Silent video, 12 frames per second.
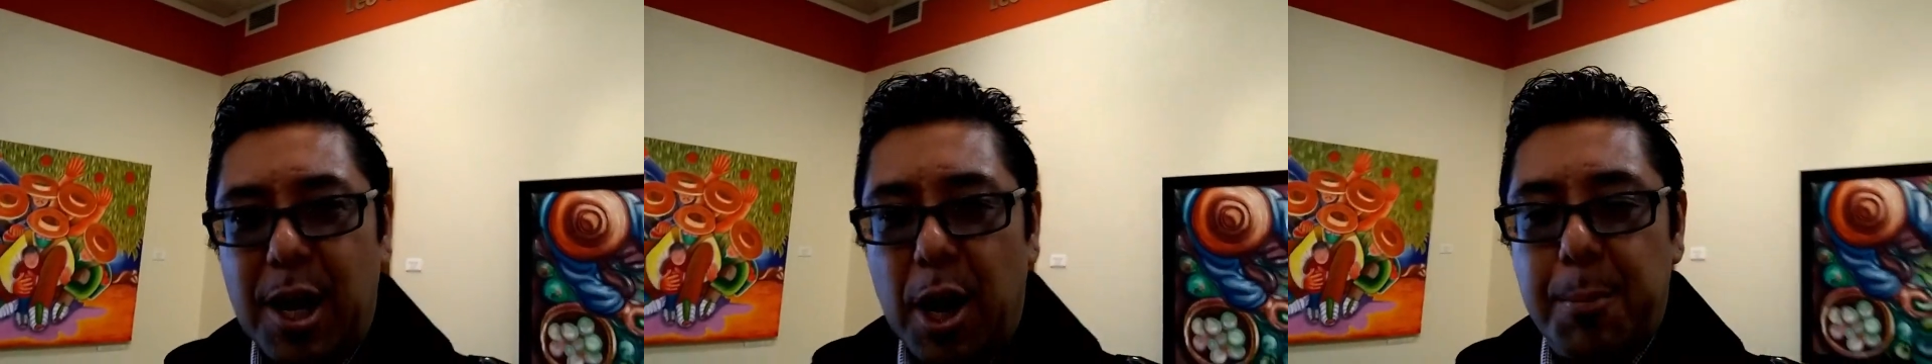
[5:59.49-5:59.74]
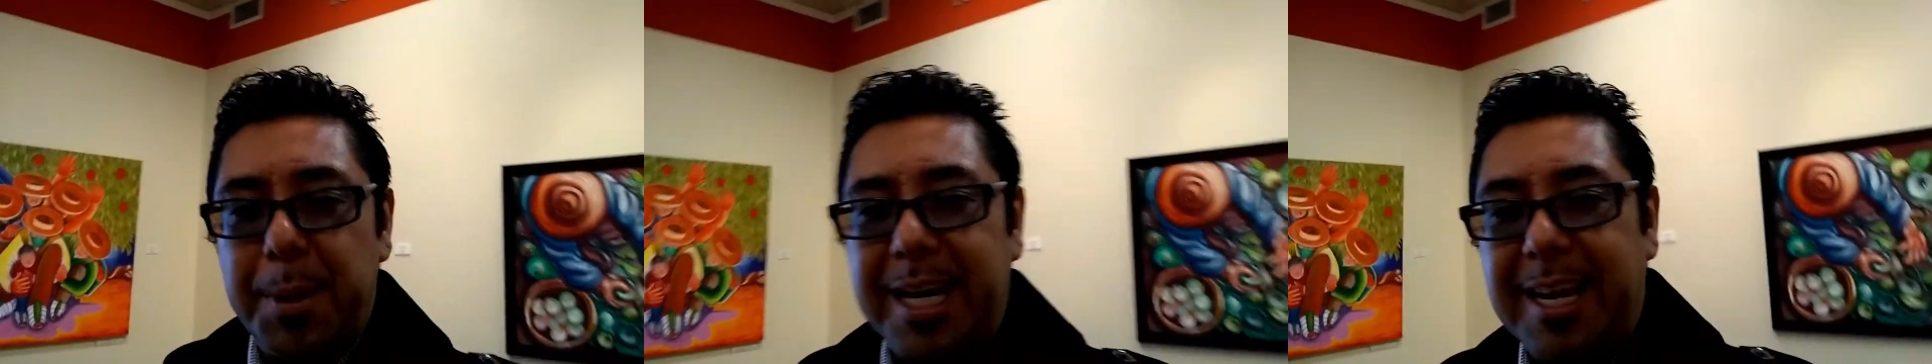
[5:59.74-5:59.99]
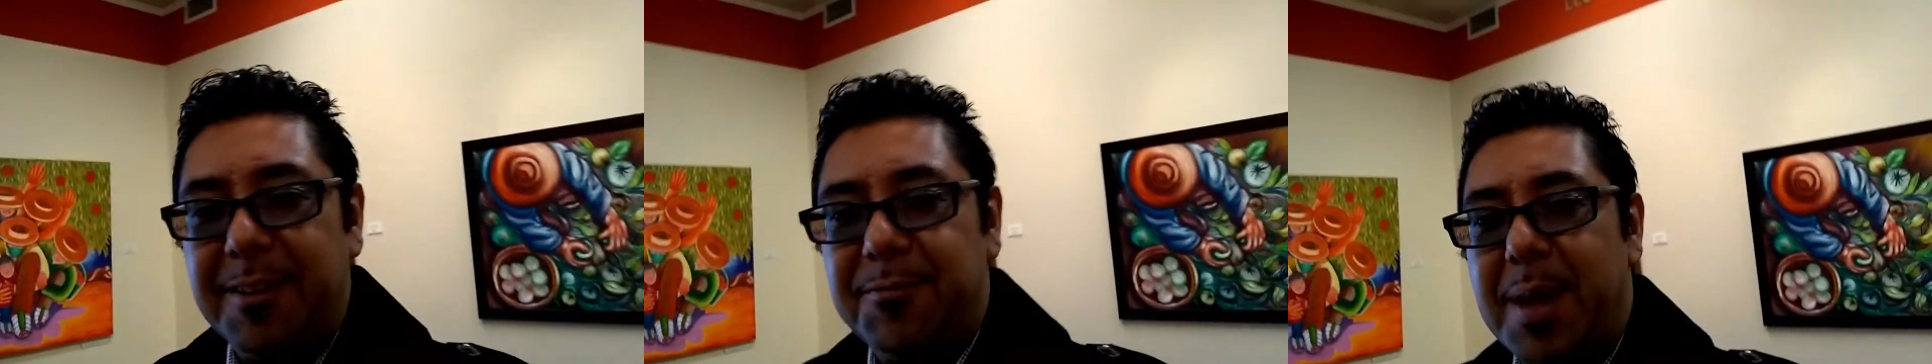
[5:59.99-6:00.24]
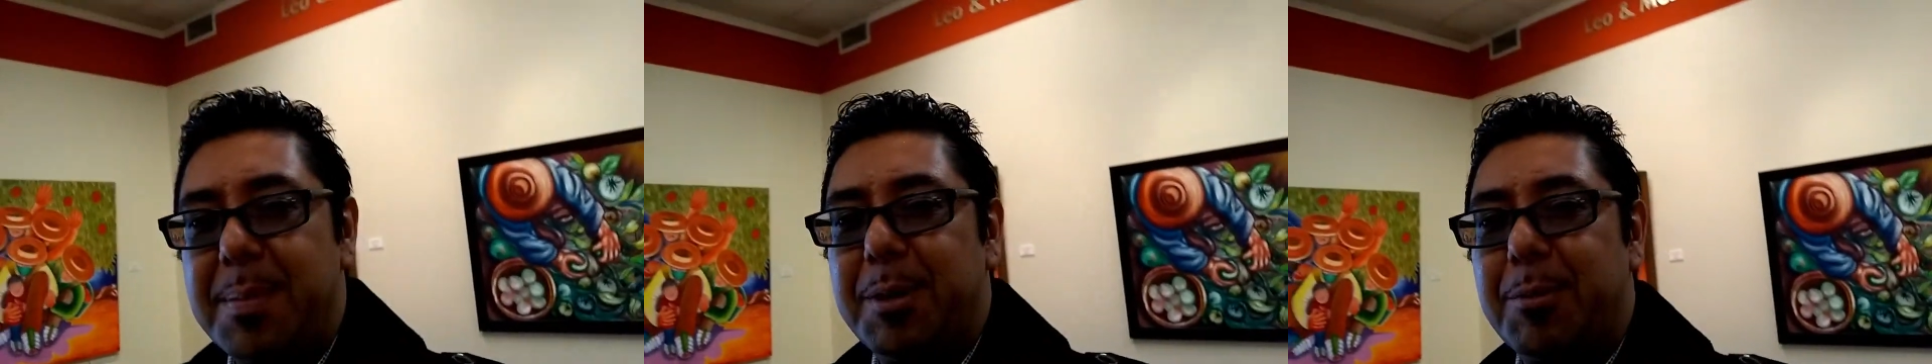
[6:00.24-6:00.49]
opening
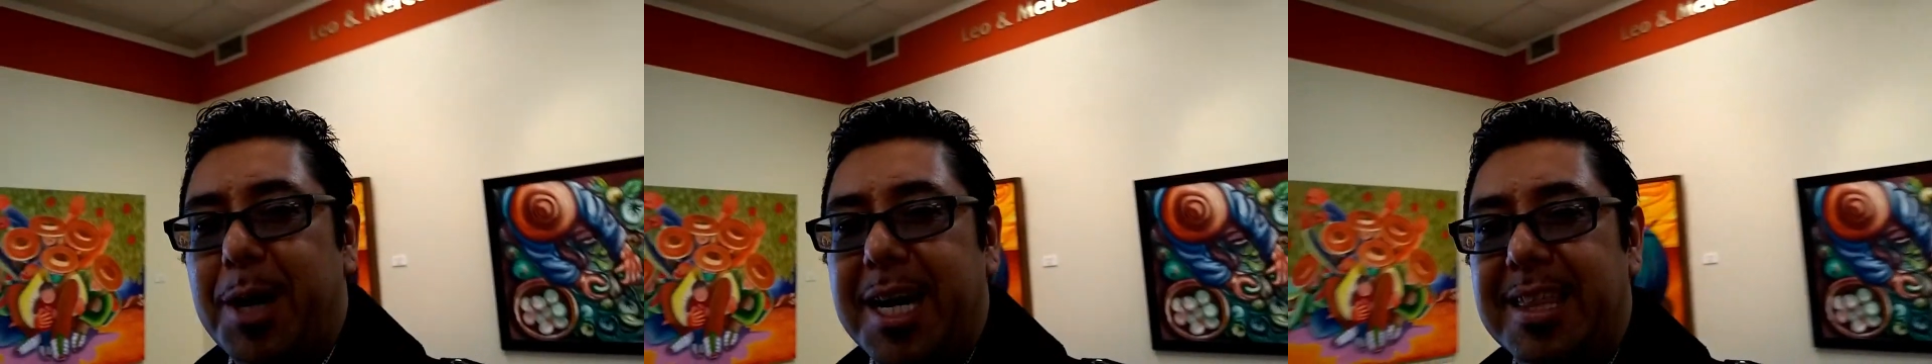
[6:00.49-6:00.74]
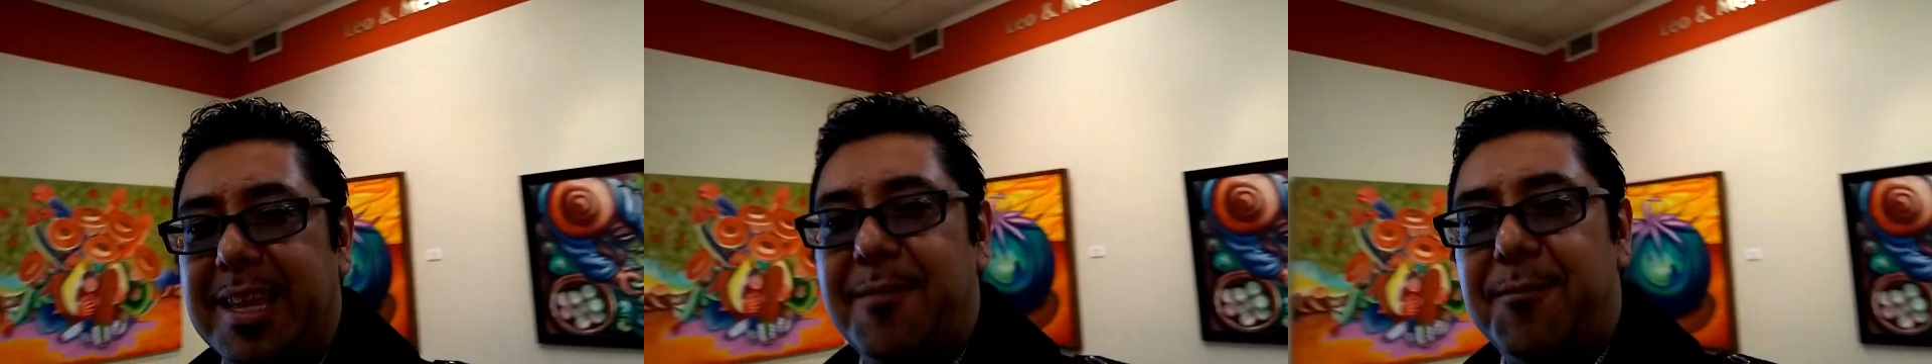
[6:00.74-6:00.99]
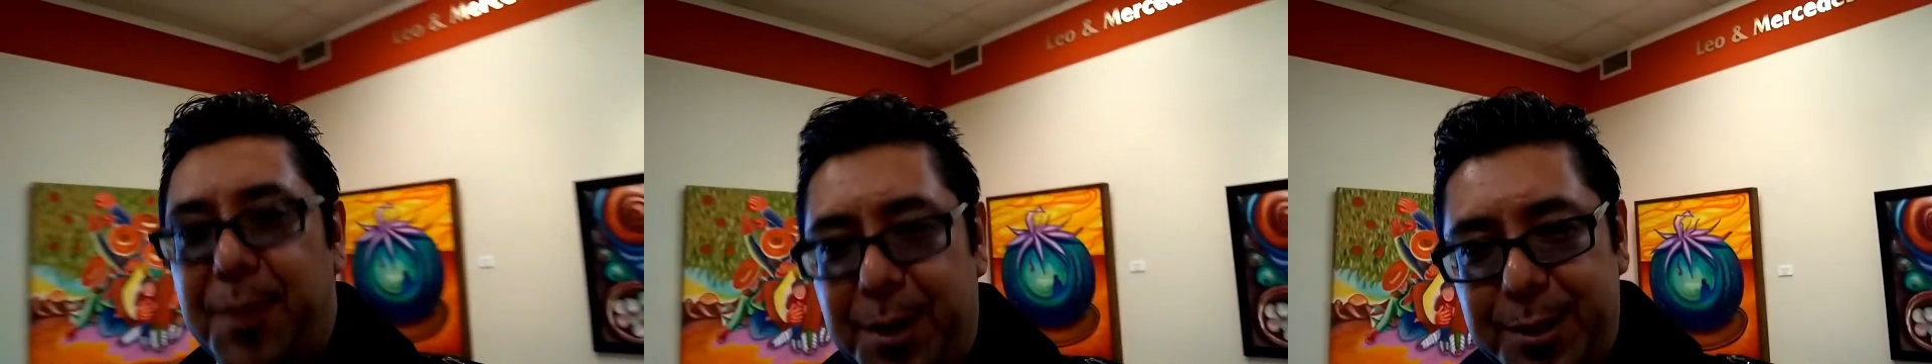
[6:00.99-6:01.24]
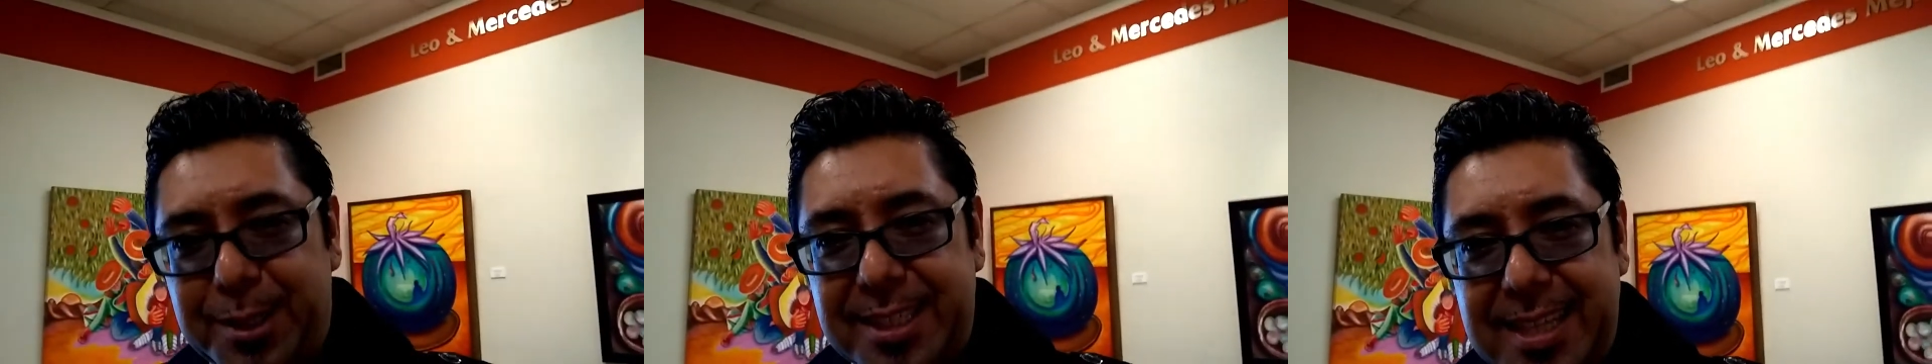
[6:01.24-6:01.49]
February the
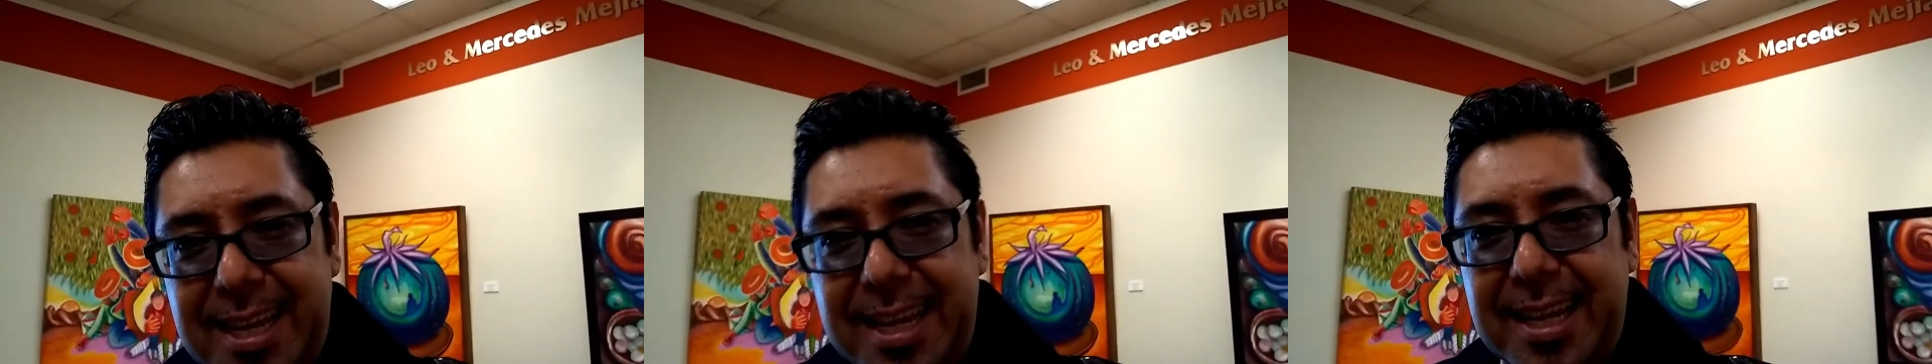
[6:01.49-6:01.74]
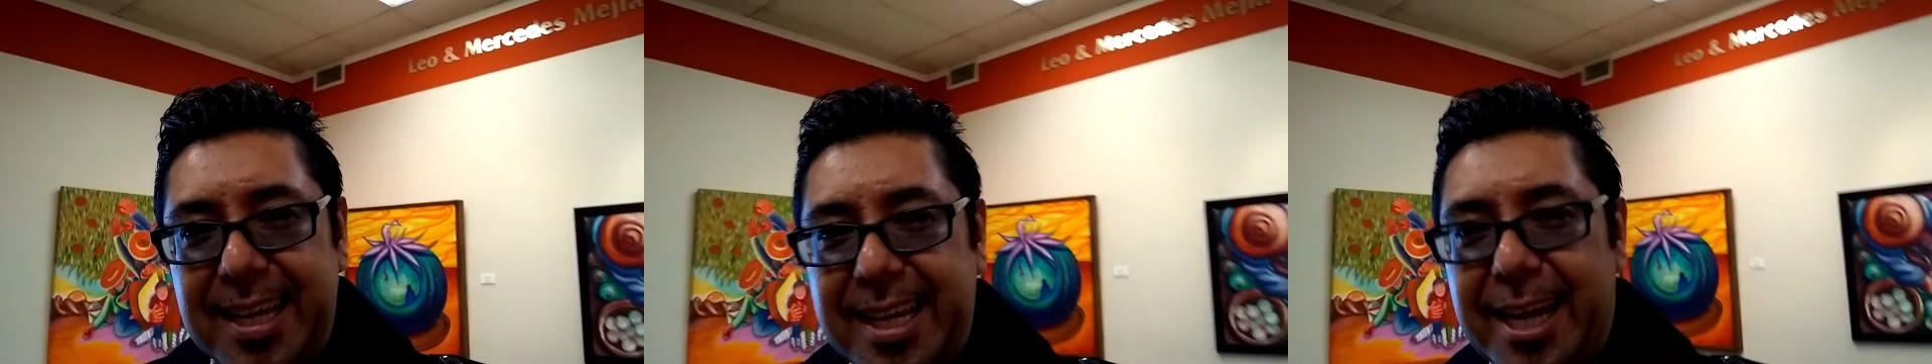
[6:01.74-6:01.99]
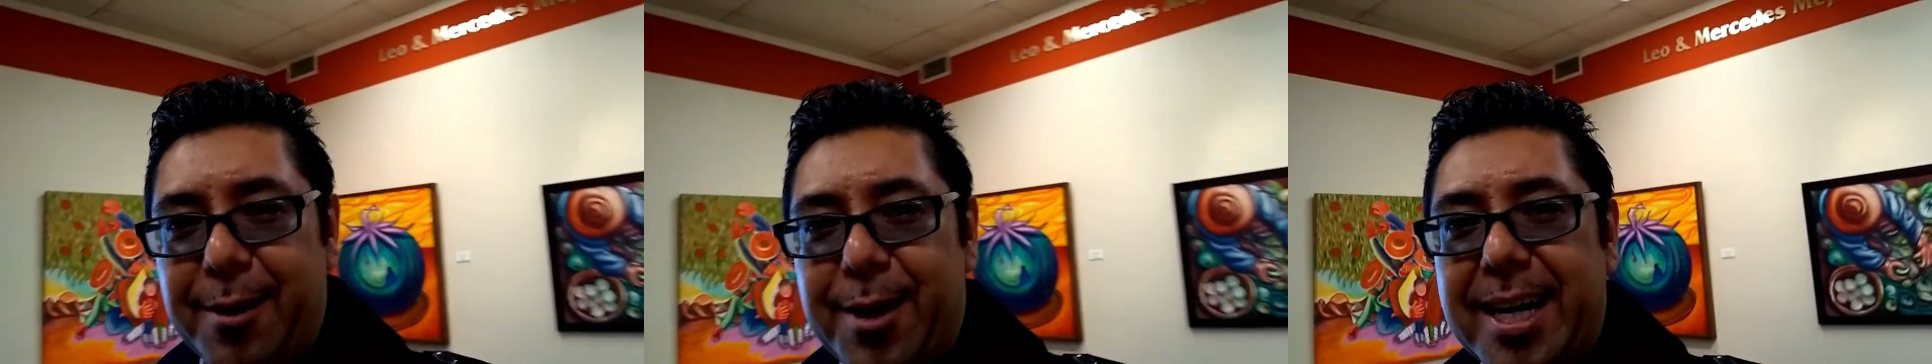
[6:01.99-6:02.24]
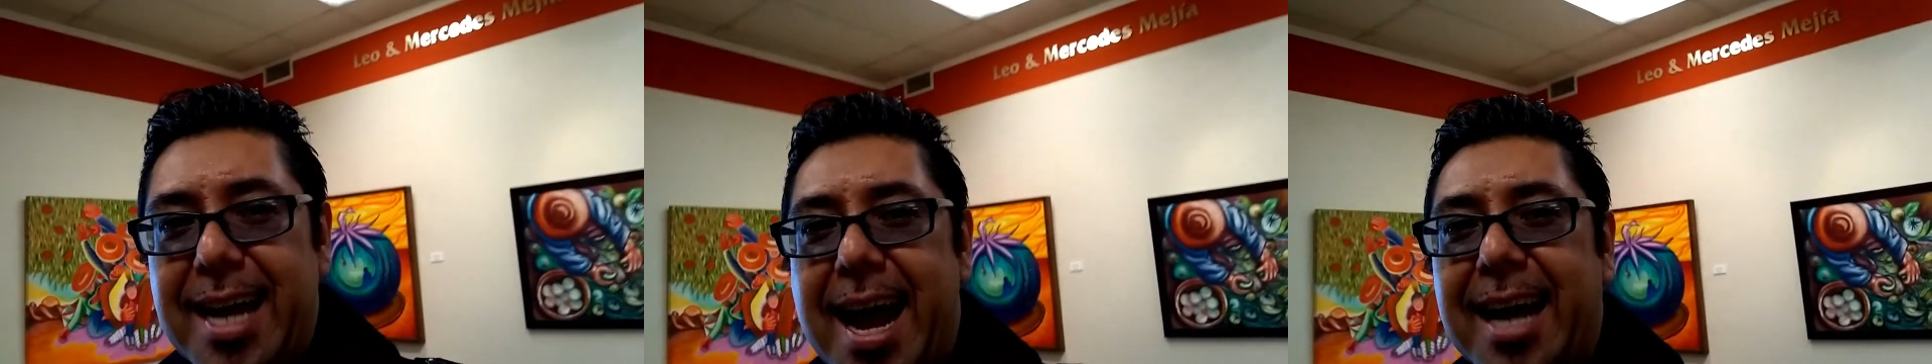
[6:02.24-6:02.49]
1st here
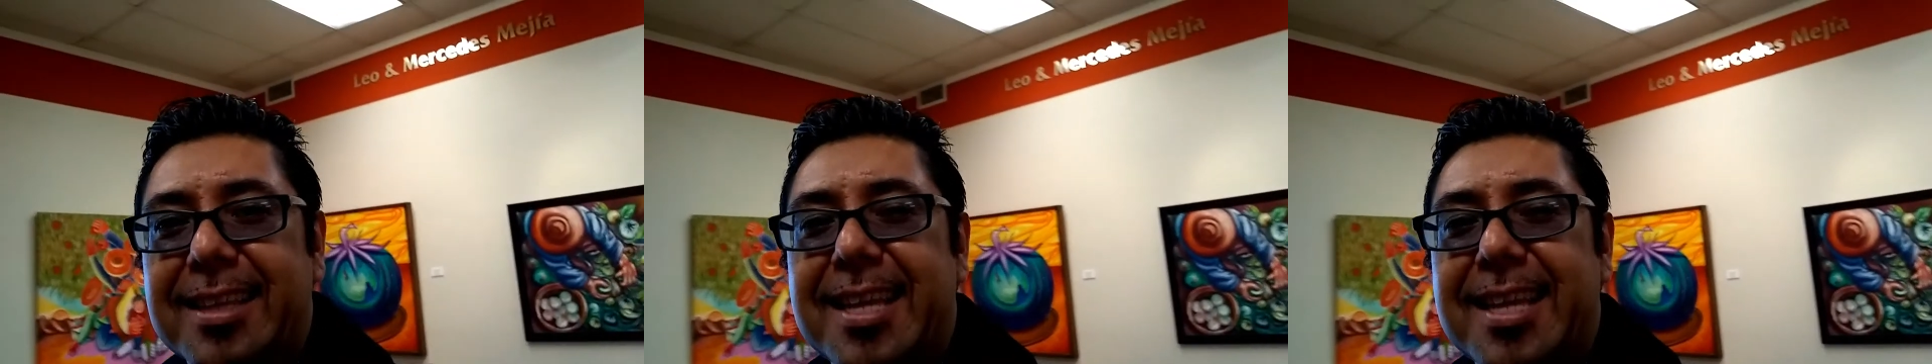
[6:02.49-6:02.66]
at Arte